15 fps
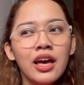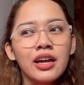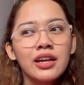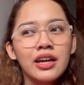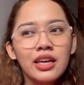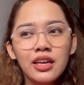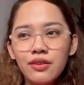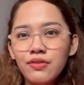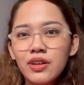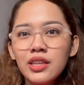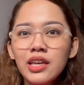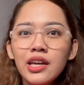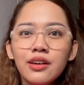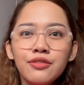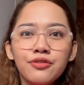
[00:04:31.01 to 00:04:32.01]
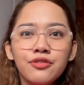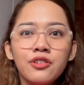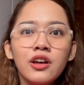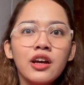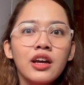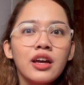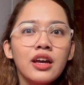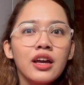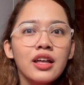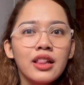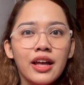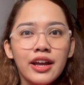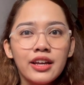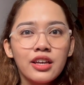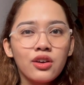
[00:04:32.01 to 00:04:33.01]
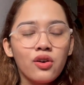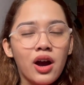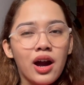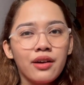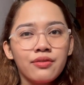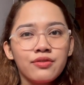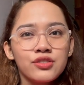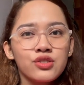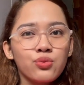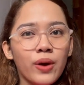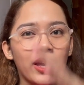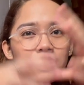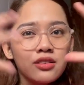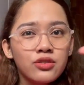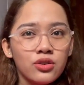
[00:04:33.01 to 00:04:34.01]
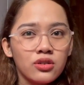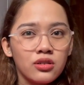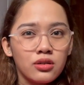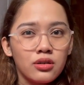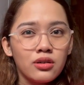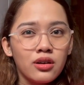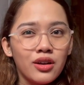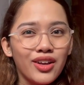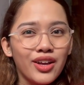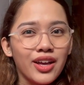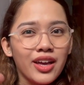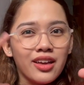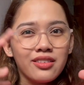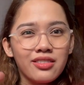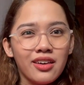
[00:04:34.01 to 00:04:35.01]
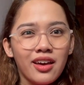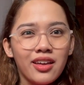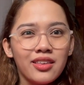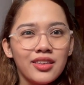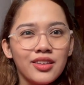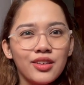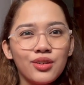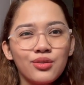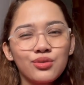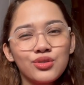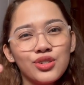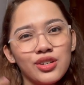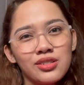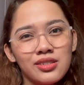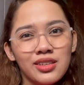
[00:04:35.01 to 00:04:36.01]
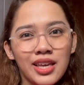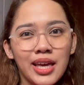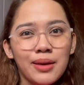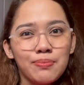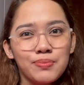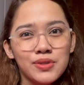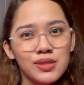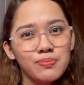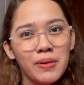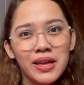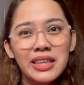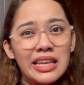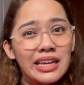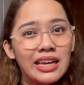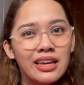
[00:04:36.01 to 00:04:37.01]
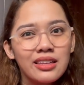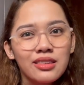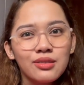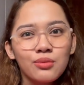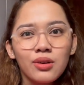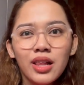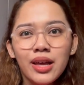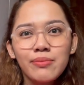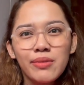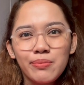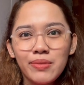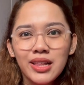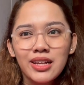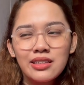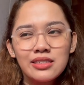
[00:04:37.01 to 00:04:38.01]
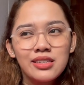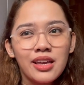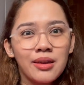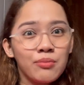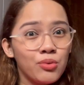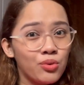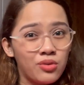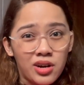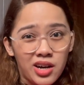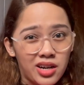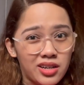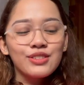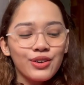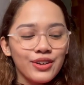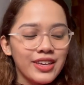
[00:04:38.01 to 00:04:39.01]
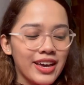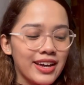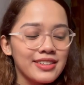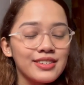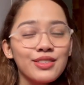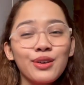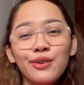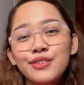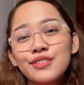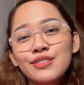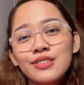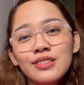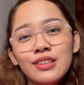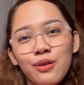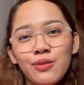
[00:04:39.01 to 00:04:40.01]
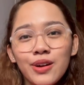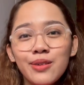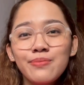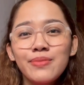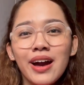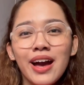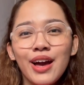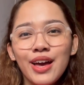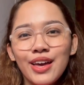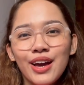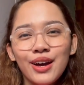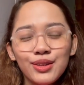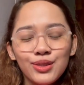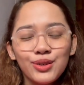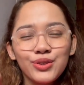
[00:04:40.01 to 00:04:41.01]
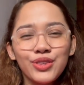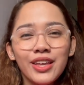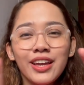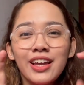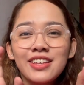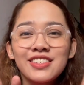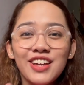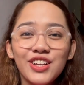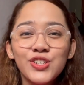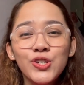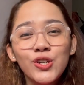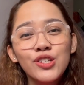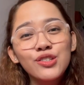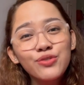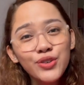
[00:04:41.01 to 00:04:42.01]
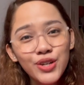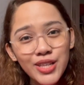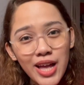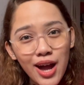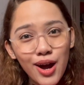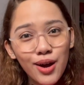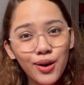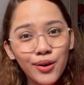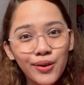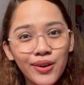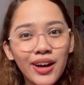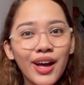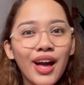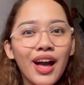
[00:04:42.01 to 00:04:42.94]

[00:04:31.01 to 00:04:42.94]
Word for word: Okay, even if like you have sweldo and then you just keep spending it, walay mabilin sa imuha. So yes, those were my adulting essentials for now.